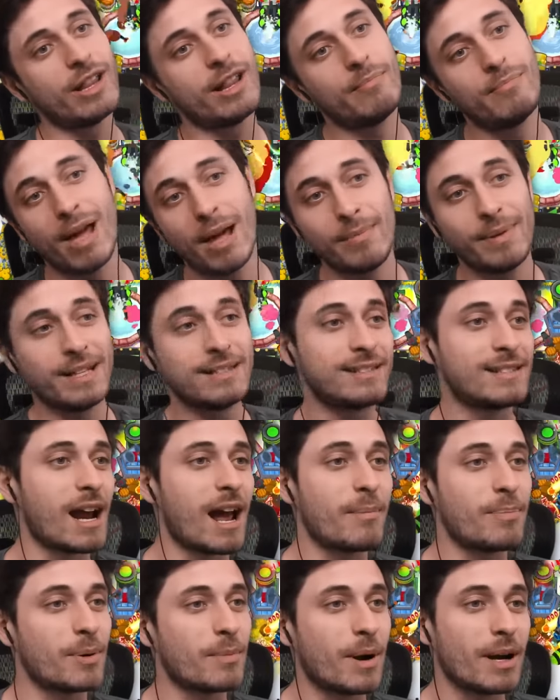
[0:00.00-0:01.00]
maybe
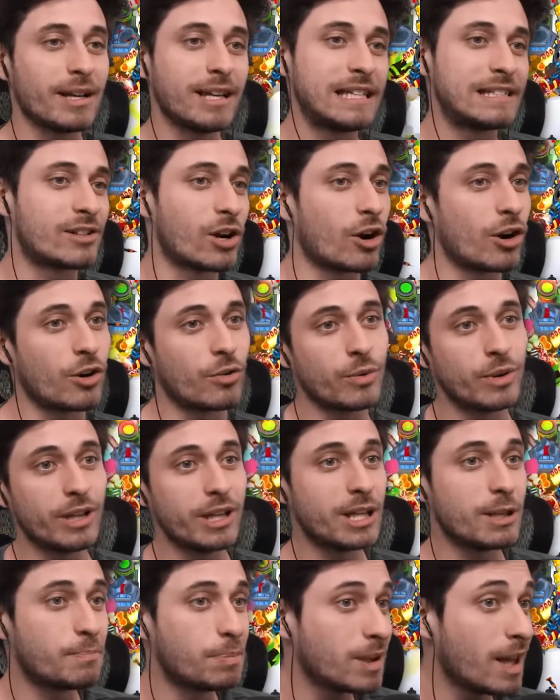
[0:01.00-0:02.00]
sniper monkeys aren't really
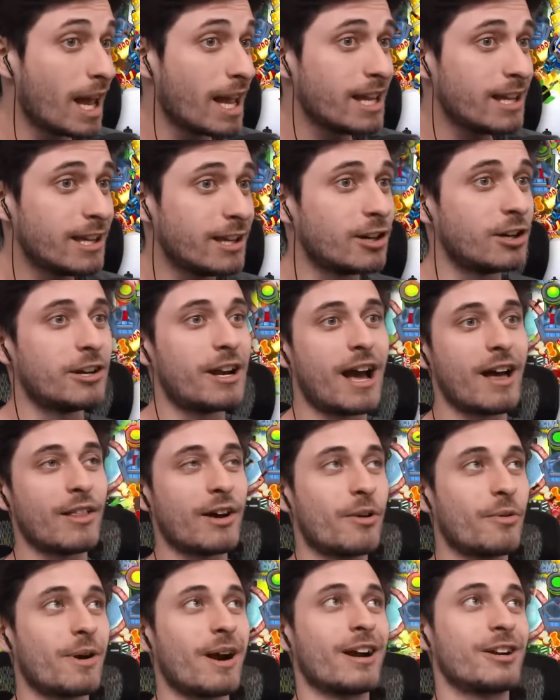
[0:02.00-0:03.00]
the play here now
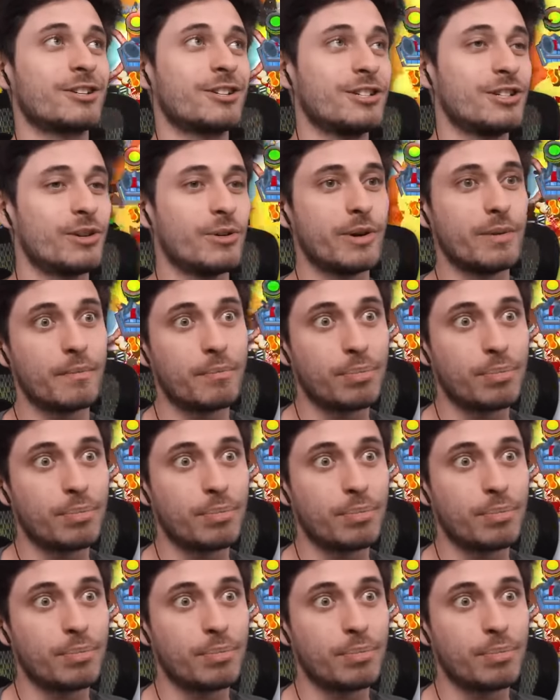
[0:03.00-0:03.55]
that we're actually doing